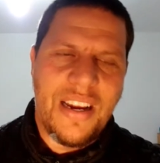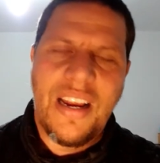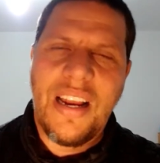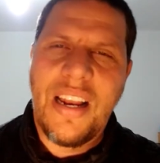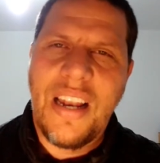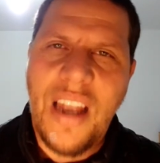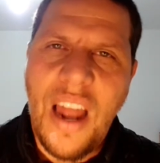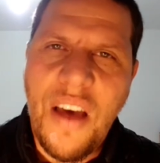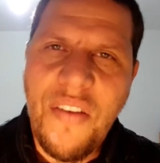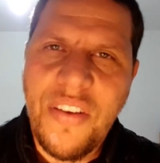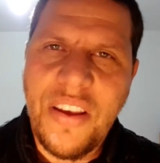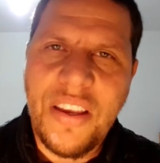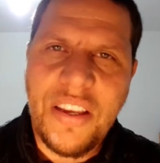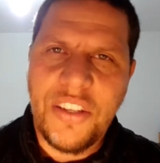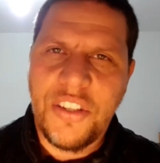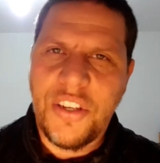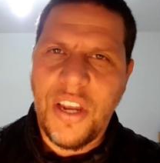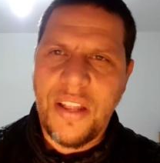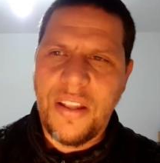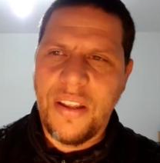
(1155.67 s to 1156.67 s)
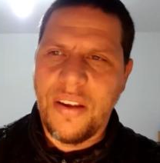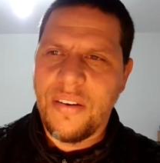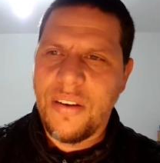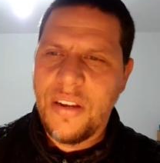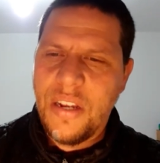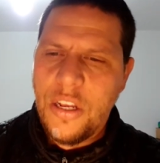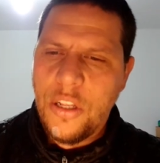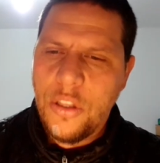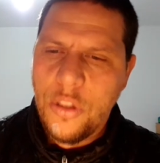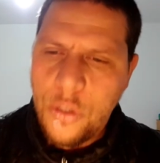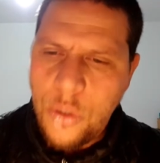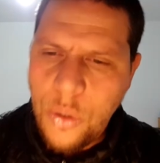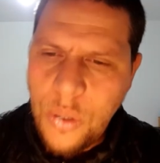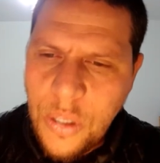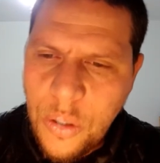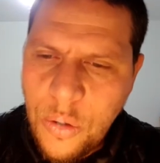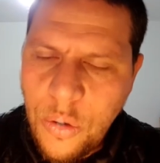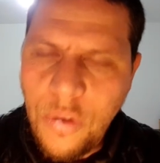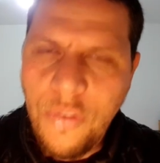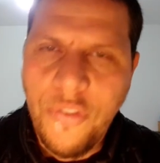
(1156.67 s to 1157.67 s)
loving each other, doing
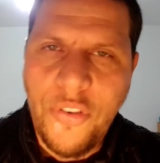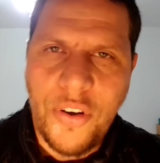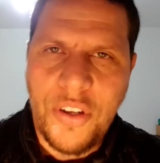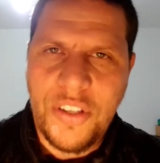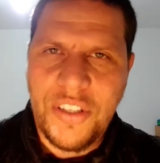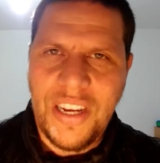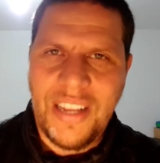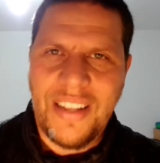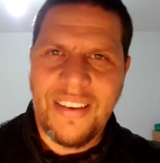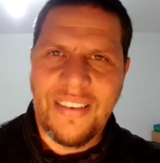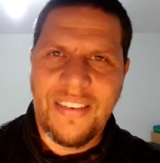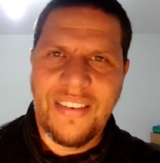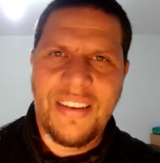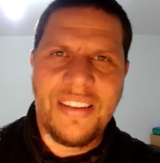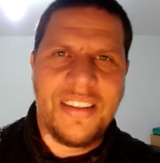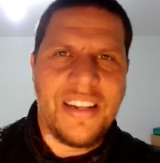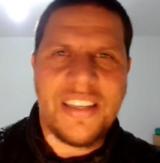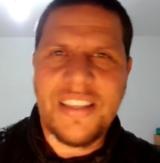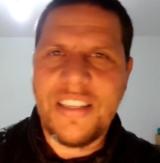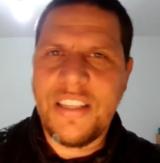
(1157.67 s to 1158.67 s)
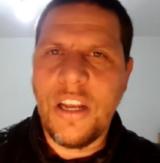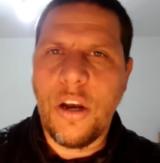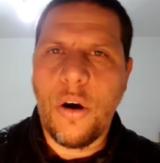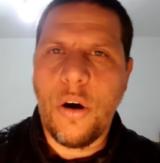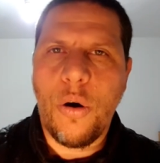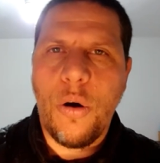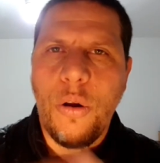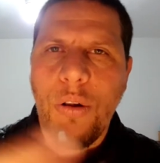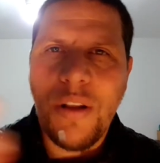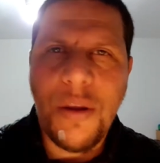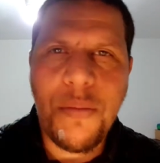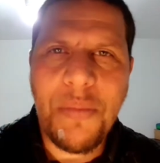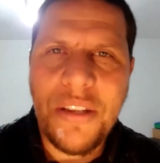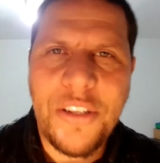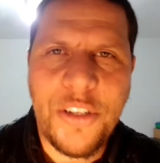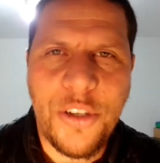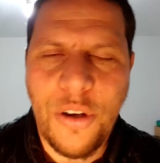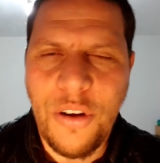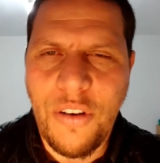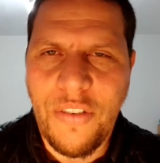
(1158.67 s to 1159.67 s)
good for each other. That's the ultimate
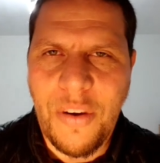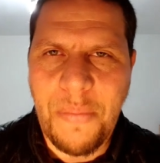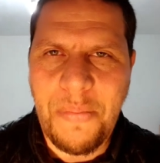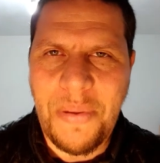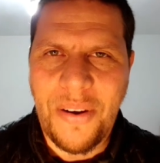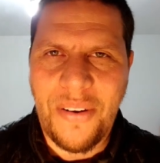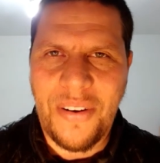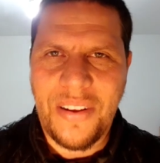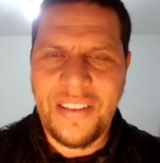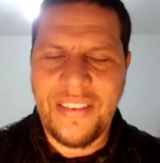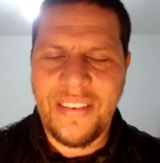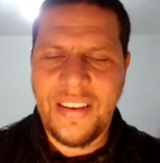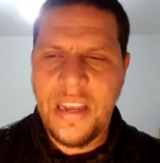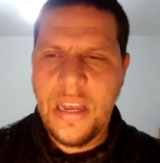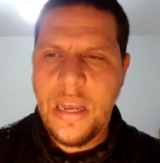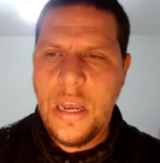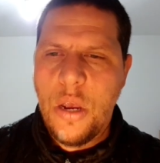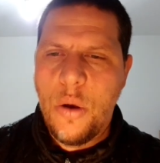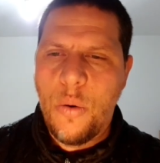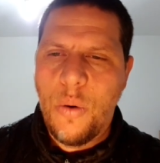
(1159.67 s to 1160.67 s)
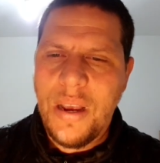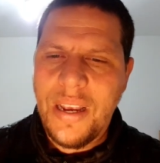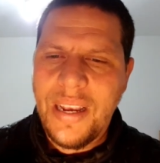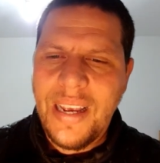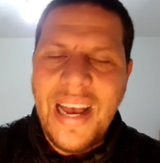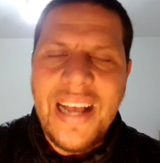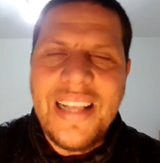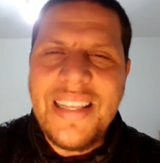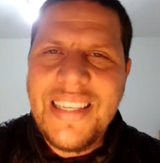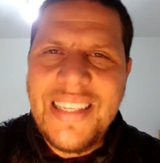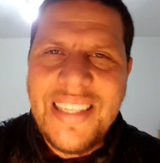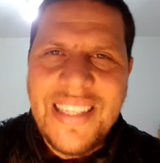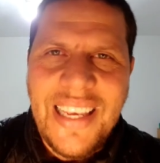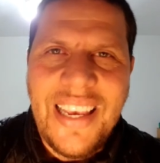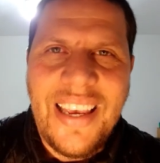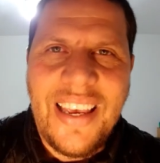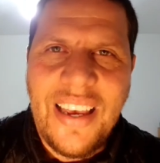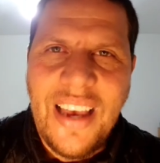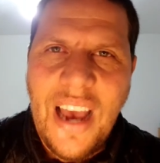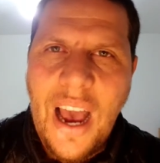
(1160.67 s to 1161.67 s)
joy of a parent. When God
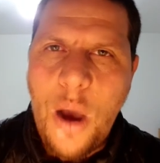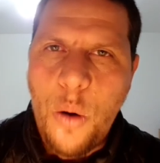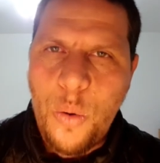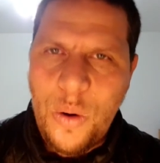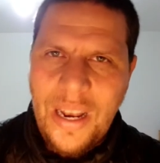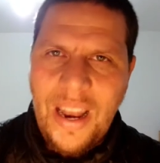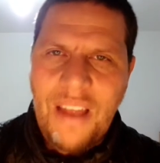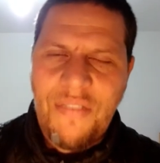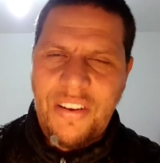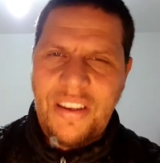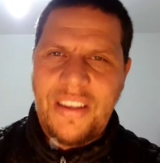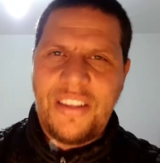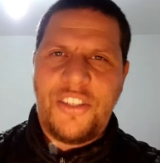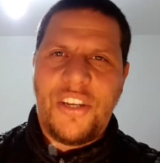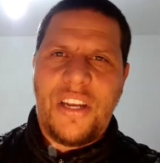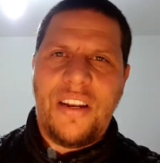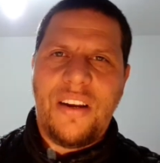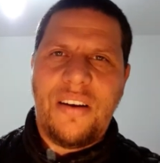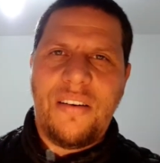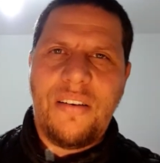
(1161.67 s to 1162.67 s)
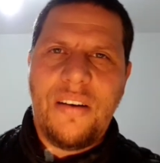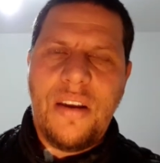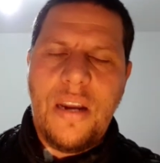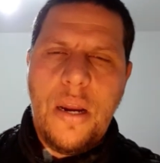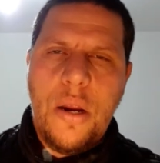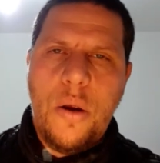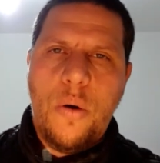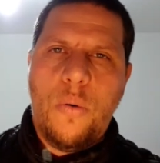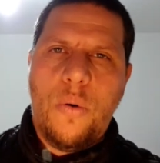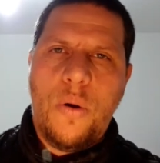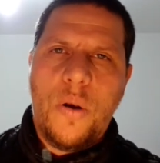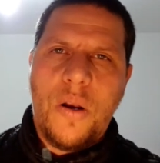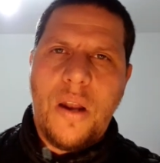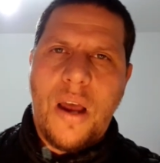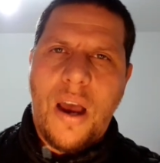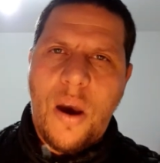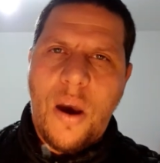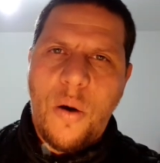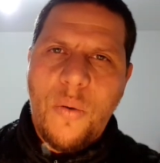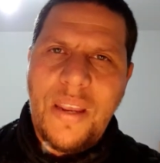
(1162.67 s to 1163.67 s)
see how we loving each other, when
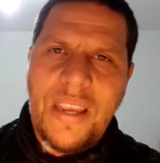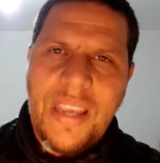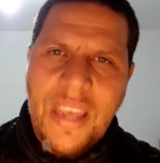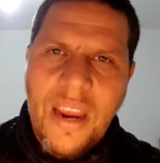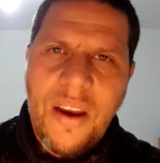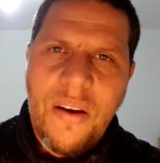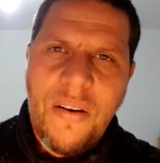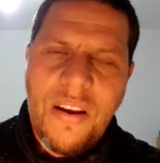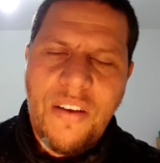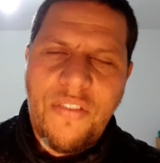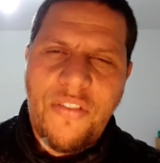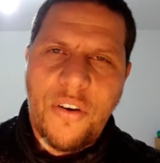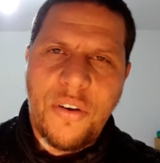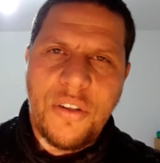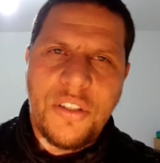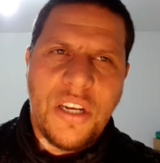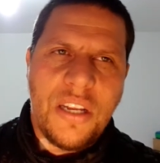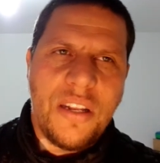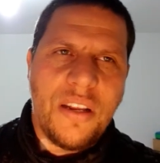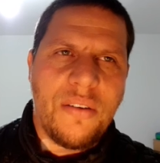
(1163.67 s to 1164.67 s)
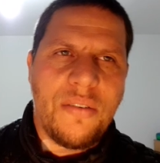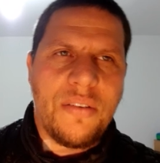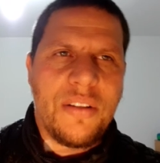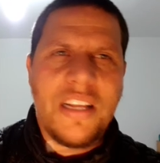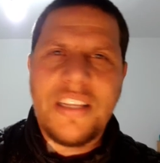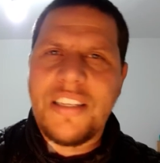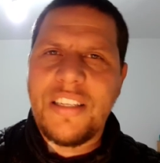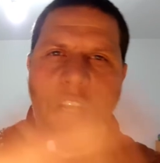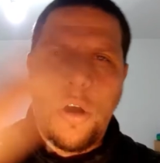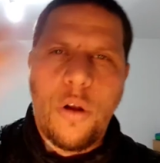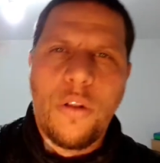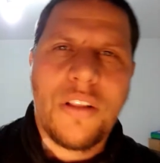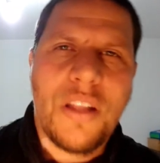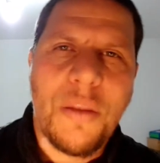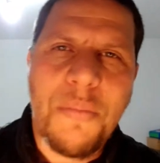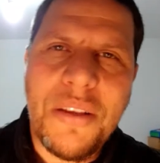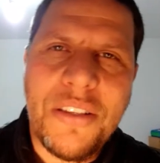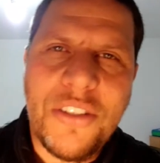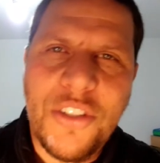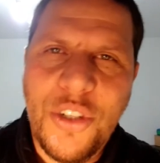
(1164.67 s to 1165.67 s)
how we caring for each other, that's the
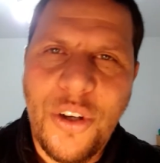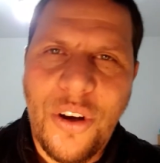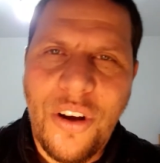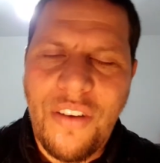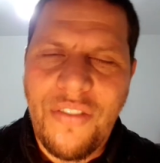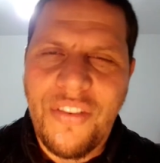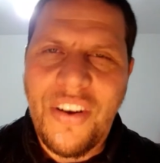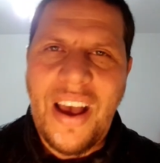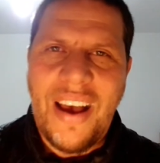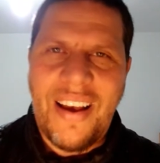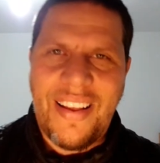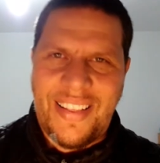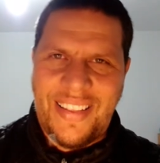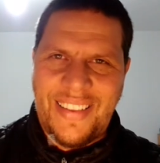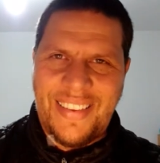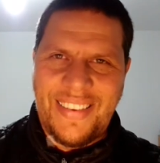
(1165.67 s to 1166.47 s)
ultimate joy of God,